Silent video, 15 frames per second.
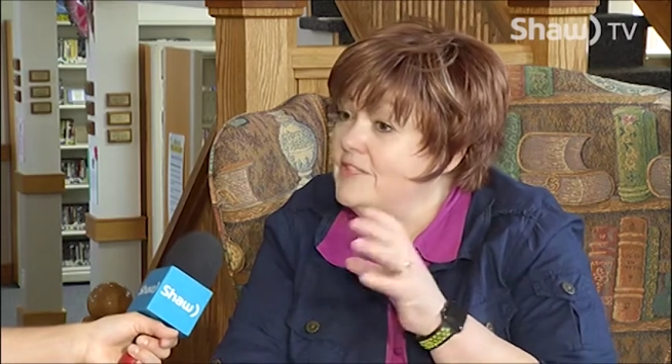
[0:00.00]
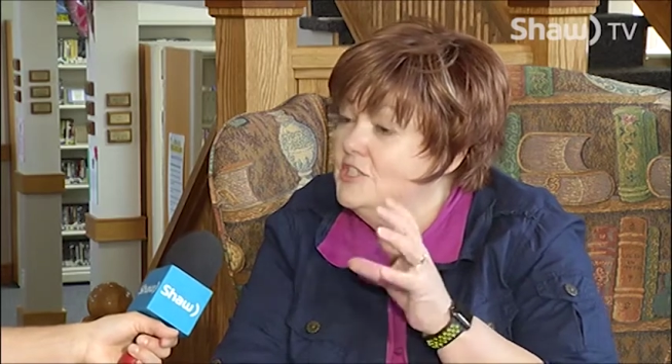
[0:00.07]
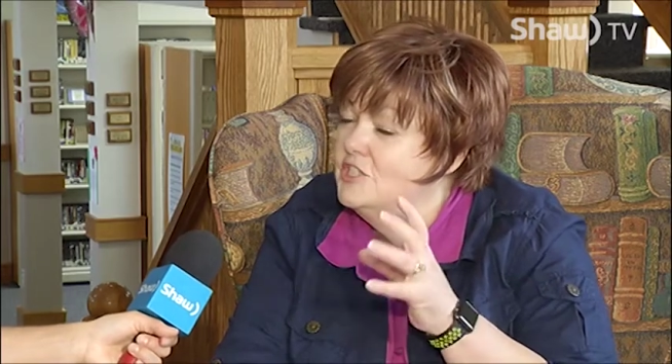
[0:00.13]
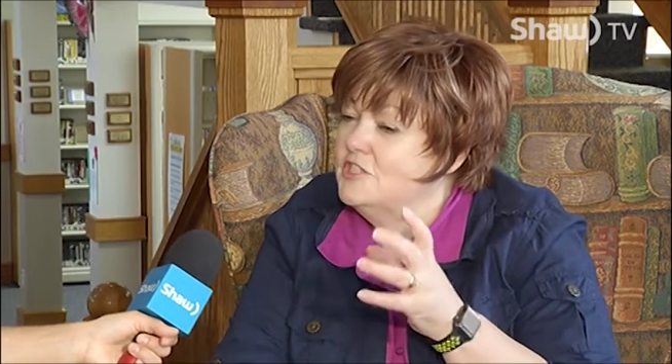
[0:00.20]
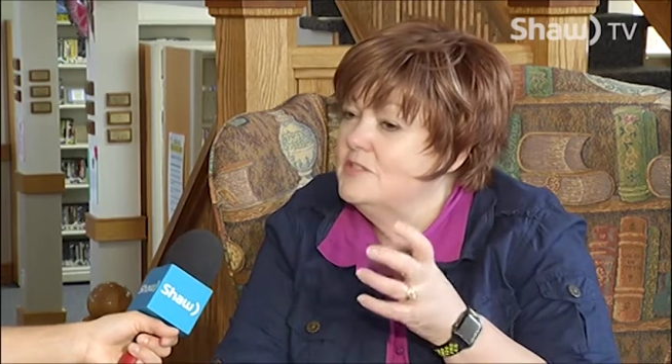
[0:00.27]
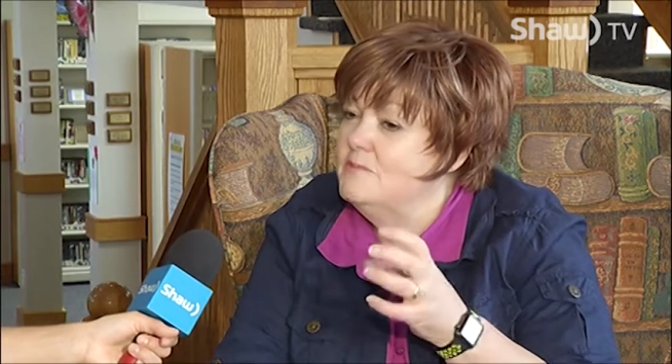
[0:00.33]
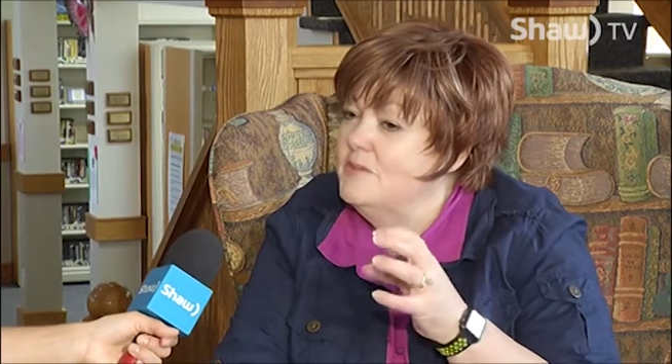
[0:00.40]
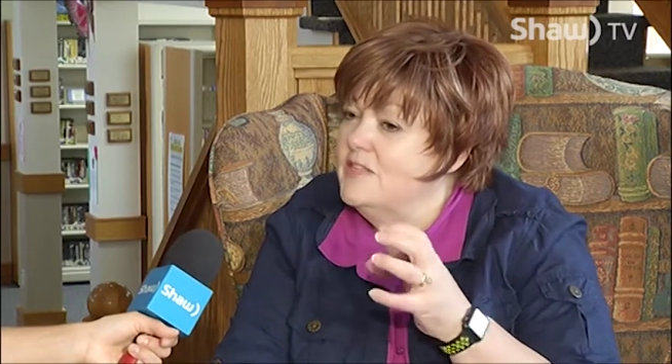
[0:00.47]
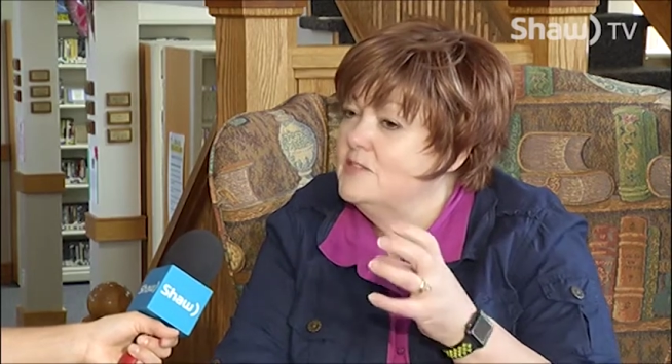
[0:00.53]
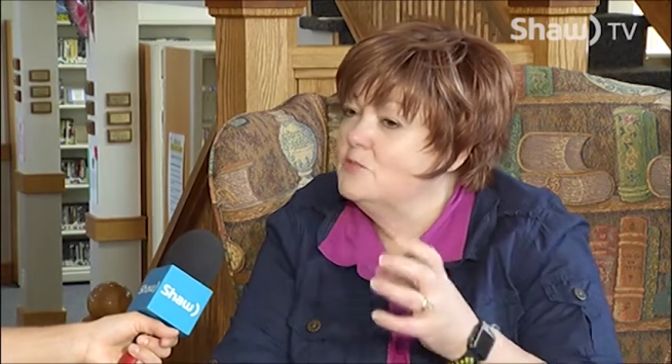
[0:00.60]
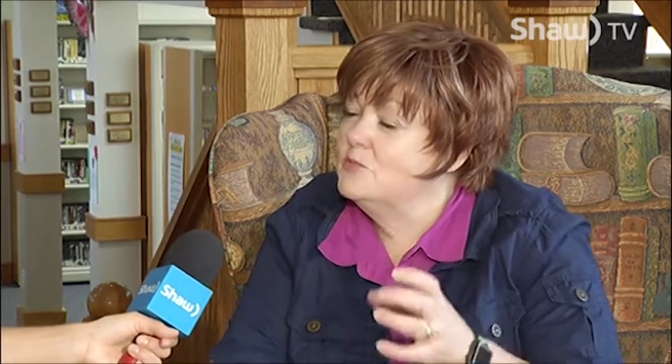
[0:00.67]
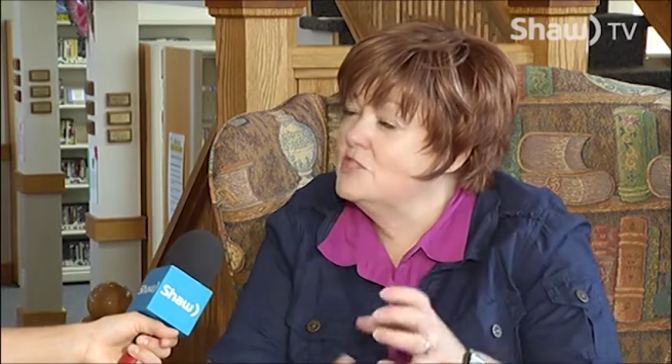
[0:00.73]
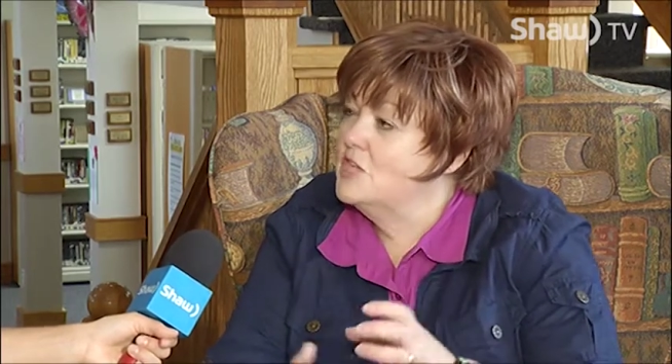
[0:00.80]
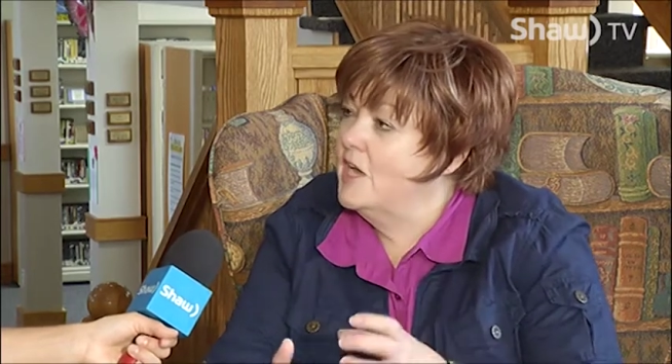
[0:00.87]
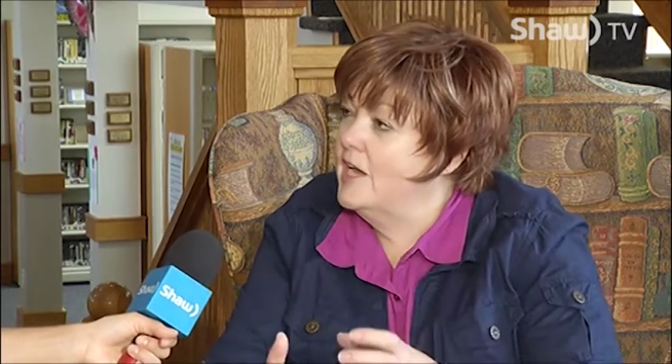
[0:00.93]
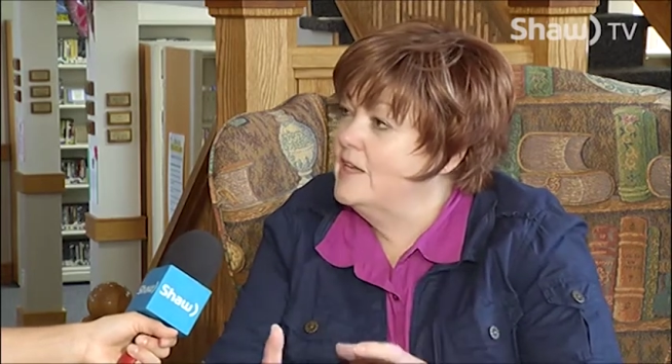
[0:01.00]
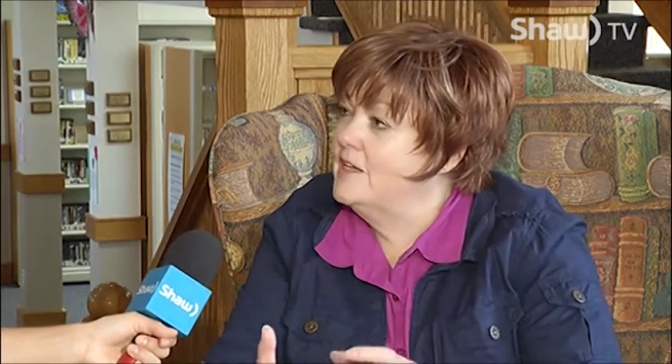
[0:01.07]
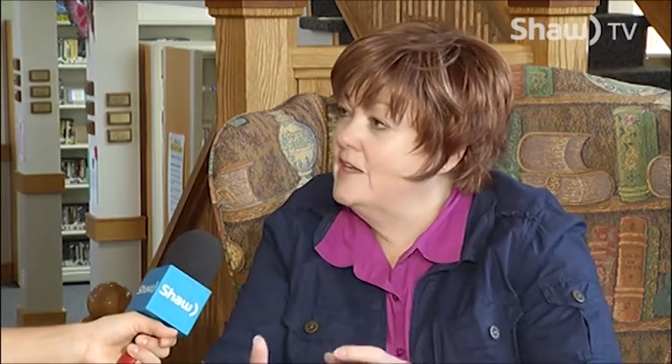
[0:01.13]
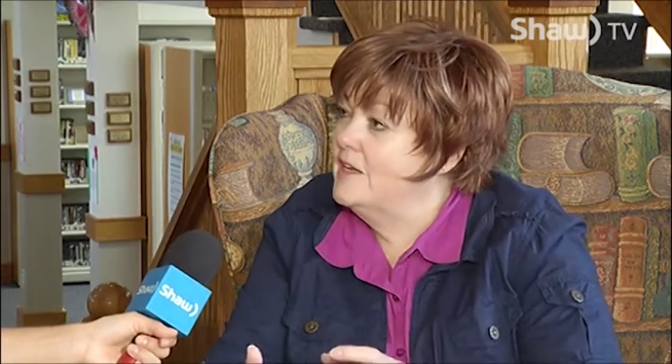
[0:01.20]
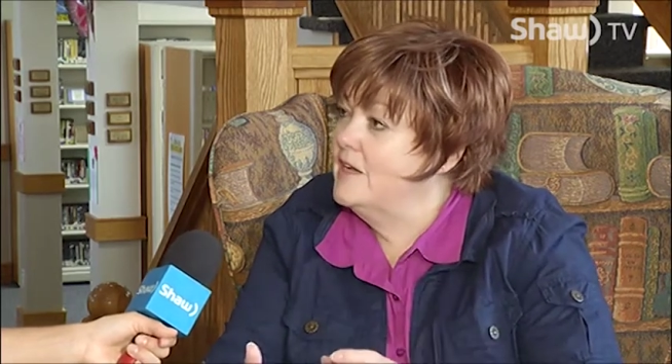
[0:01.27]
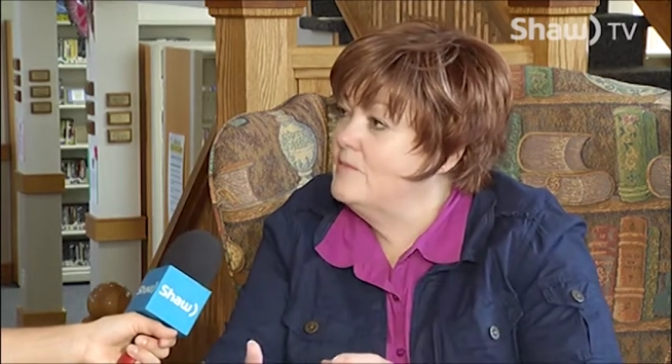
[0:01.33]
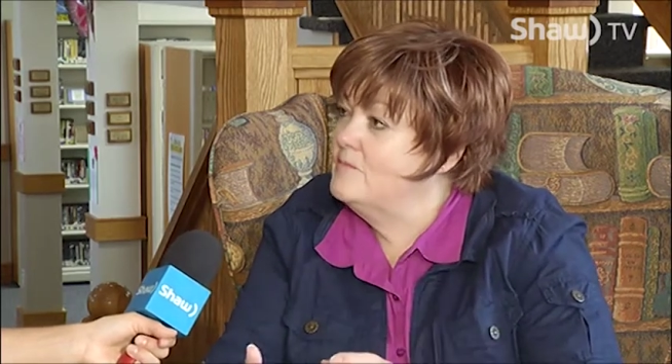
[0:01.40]
It just means we're
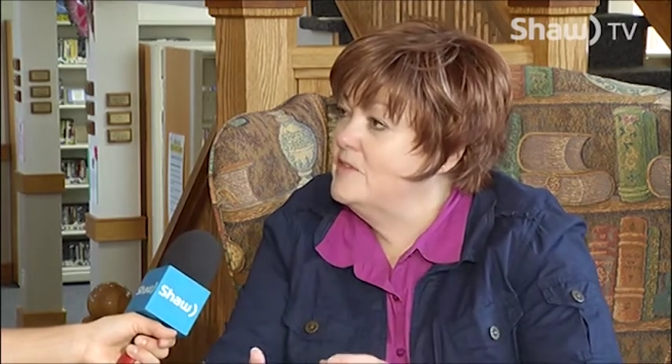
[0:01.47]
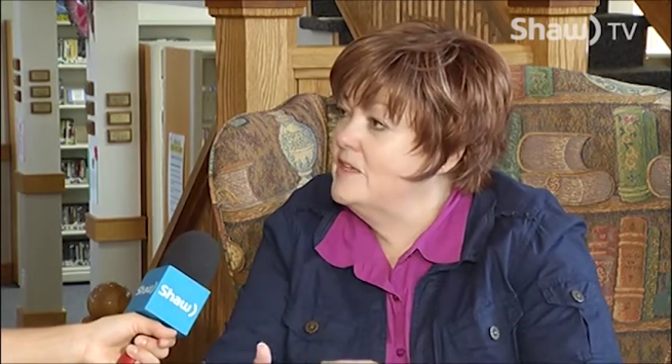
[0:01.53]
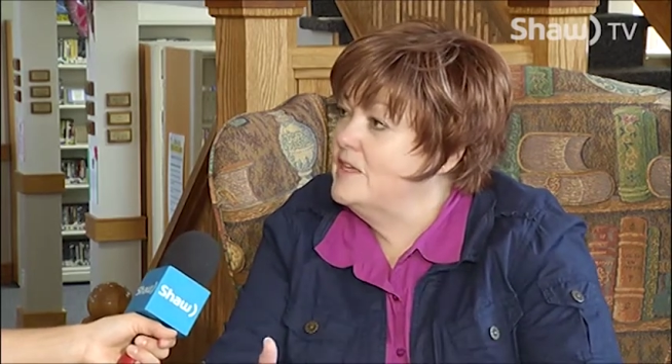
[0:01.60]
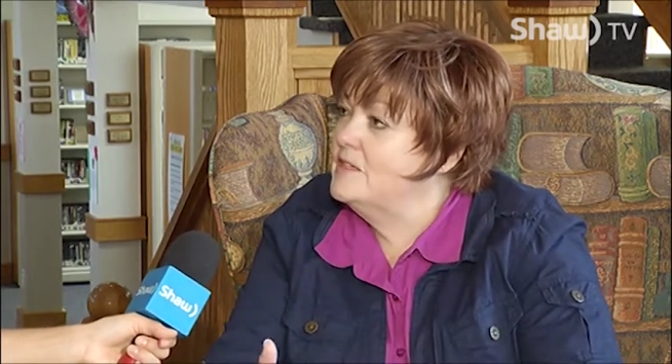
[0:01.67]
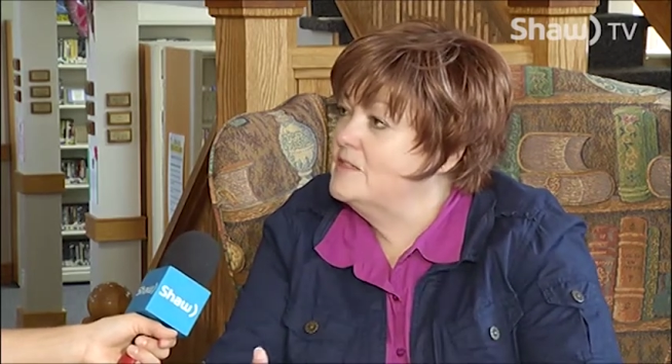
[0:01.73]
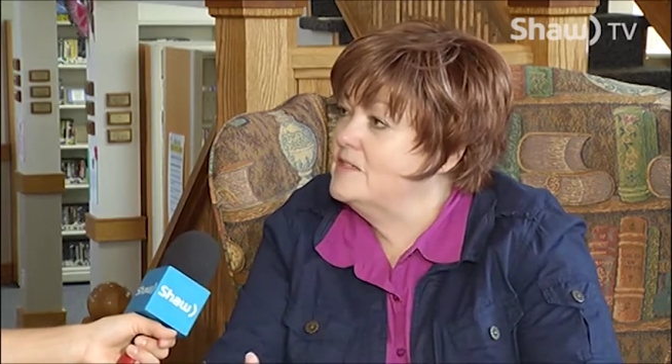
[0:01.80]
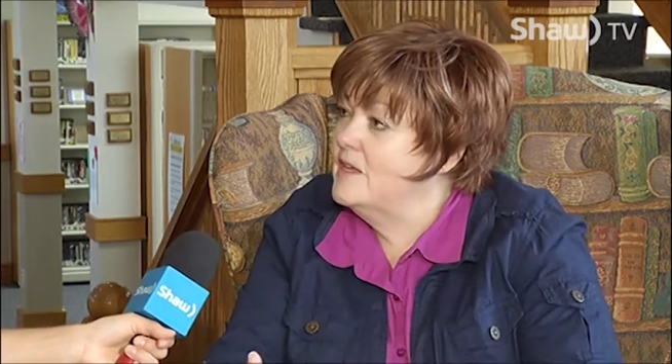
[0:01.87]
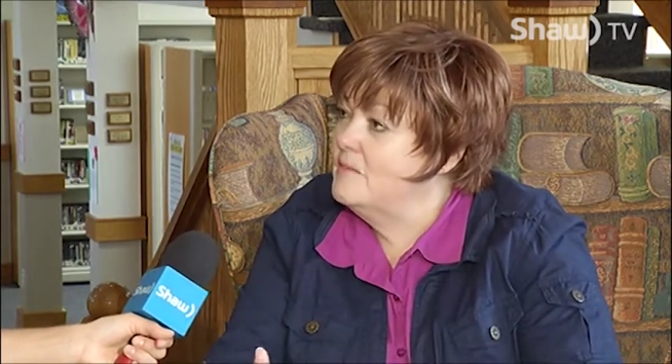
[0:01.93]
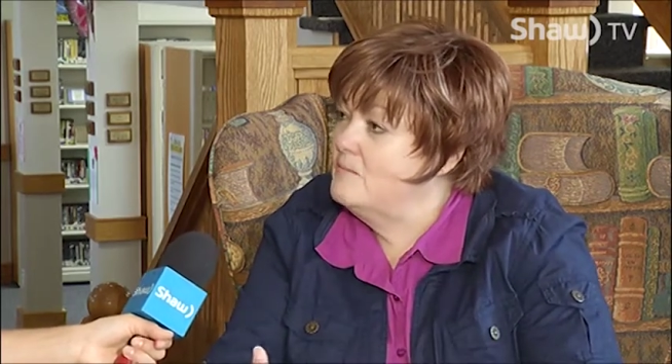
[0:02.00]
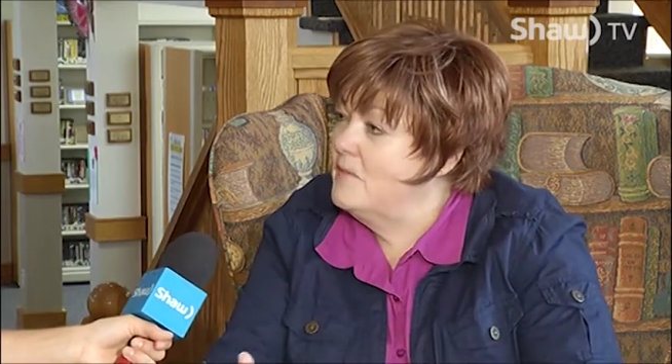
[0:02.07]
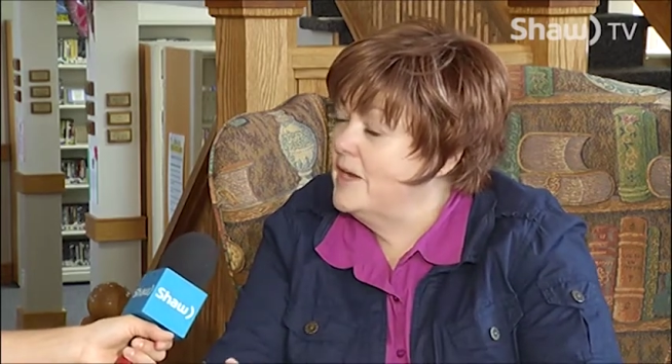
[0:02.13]
tidying up things that